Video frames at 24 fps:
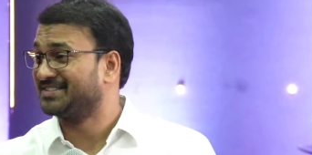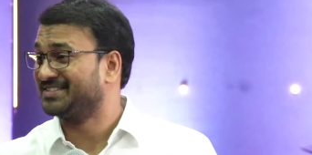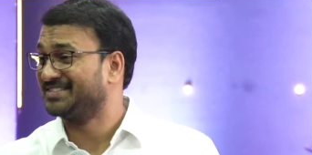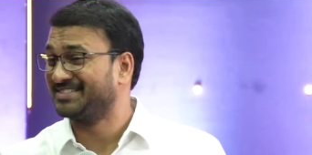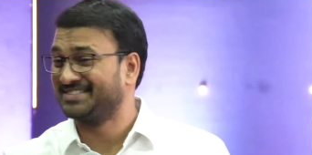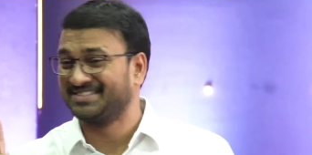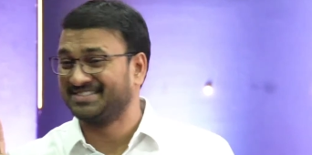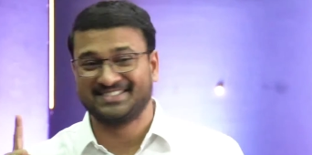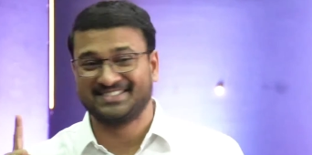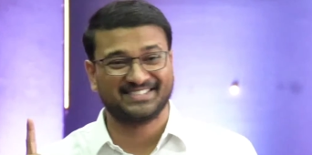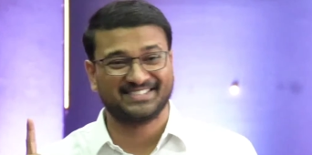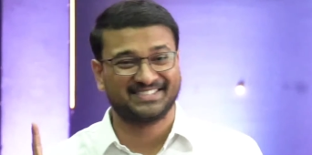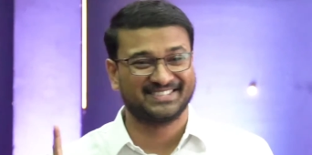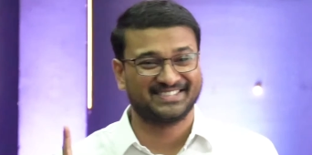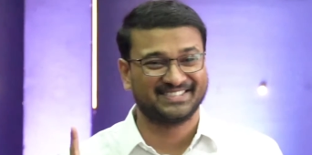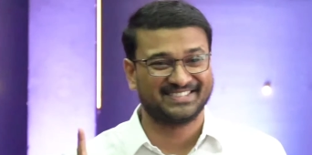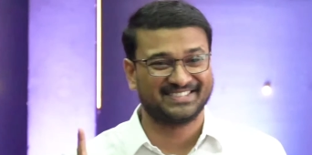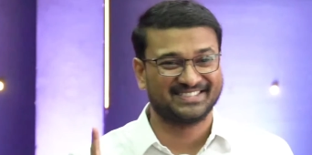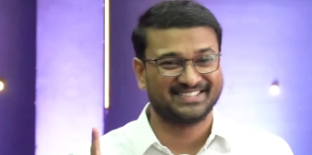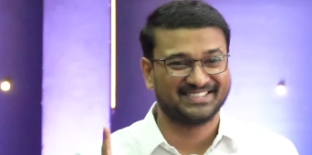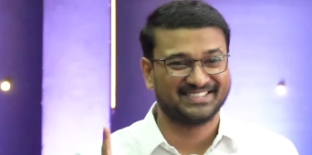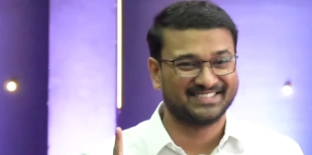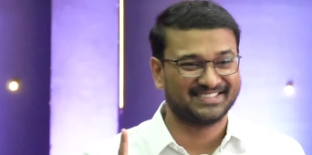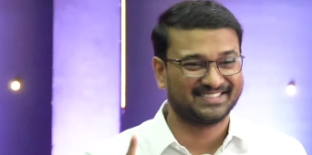
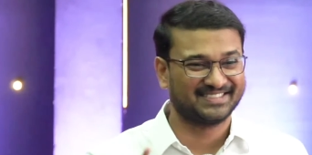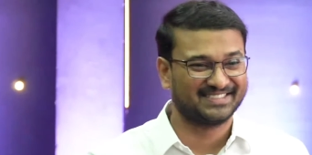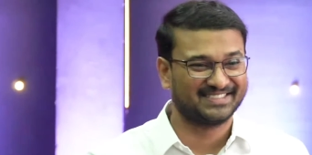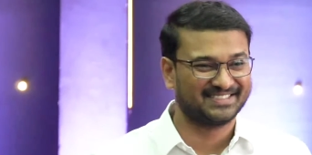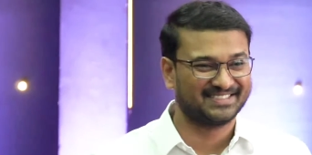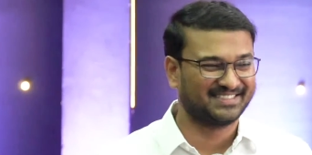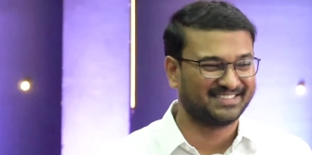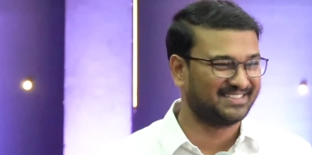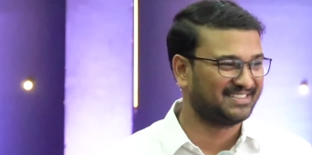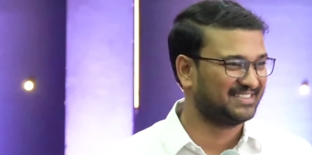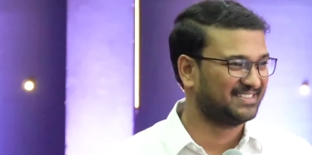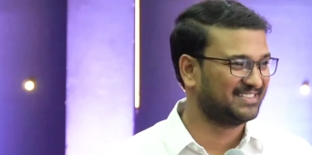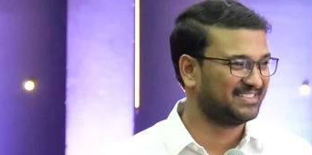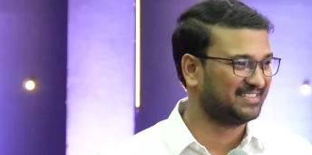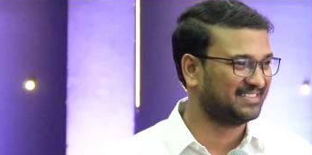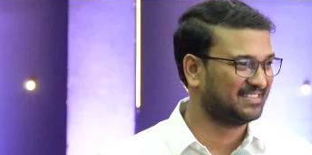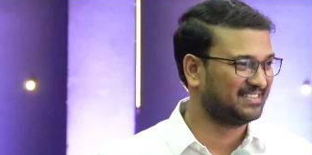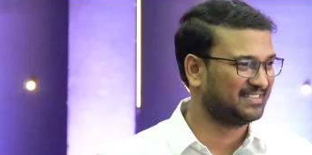[no speech]